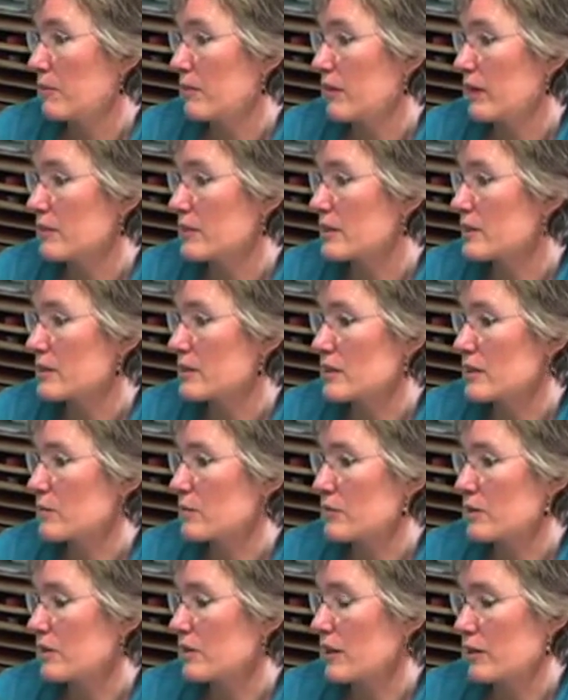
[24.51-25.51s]
They just
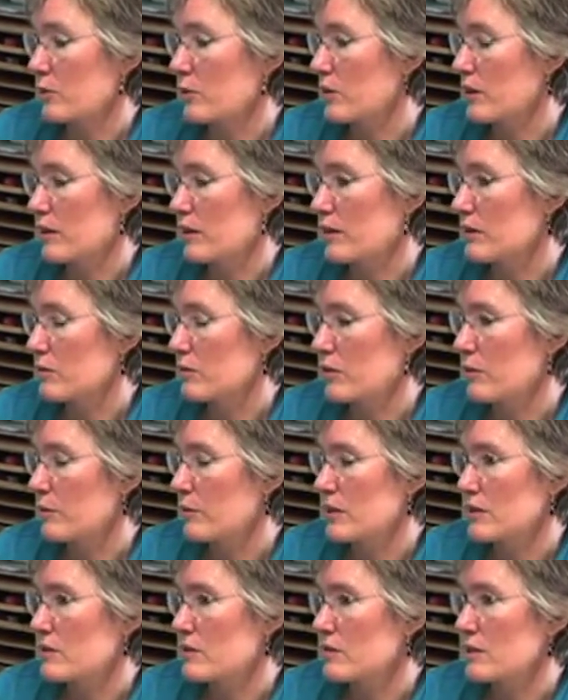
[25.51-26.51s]
seemed like one of
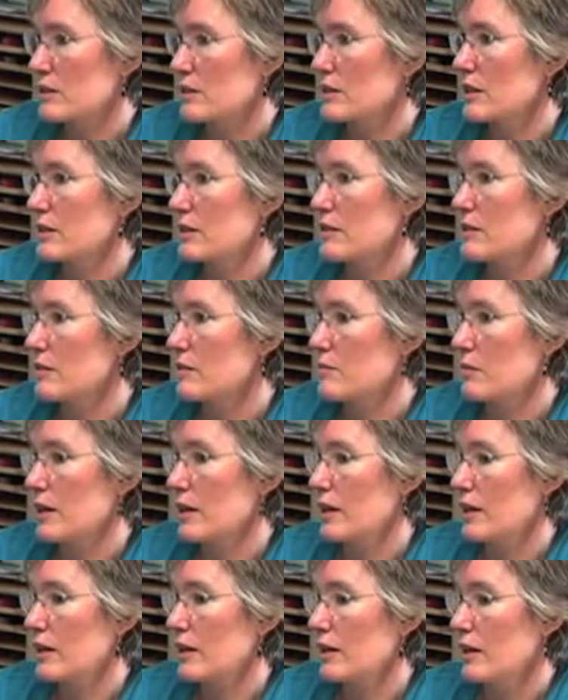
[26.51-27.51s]
my students said to
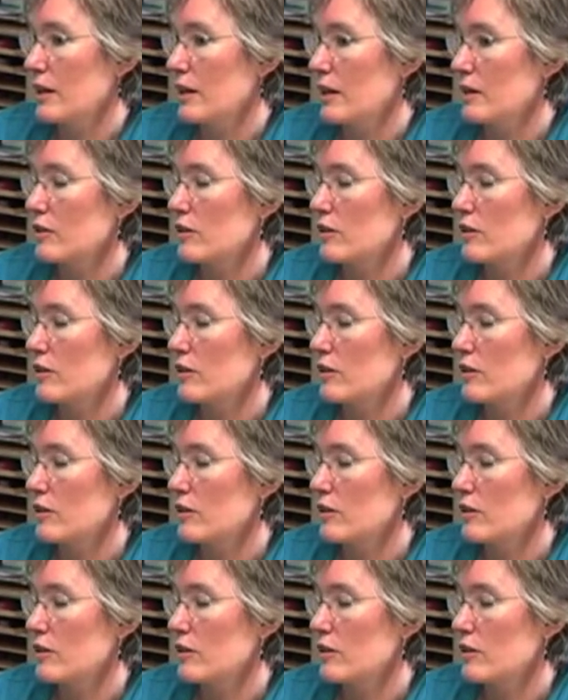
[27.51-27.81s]
me,